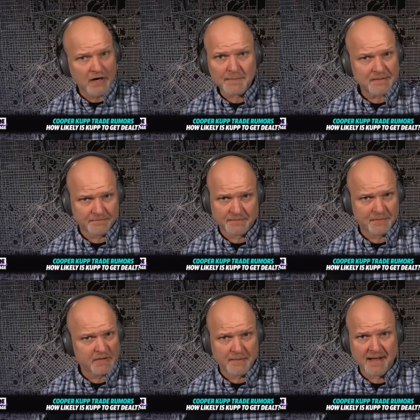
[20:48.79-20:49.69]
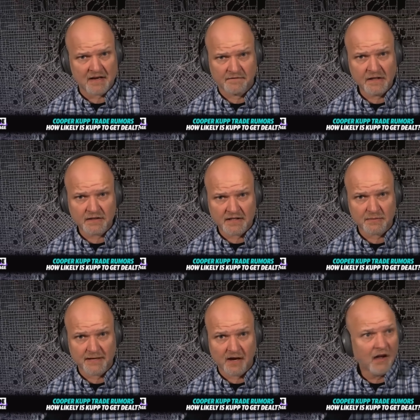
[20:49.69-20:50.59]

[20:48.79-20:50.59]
Kupp's supposed to be back on the field this week.